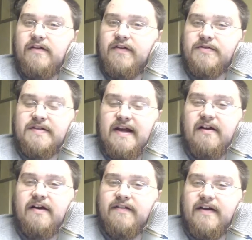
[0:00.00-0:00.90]
there was an
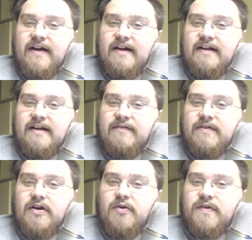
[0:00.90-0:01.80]
area that I didn't
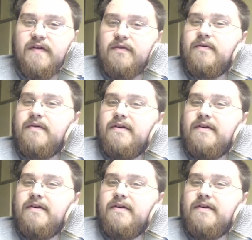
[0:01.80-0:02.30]
even go to,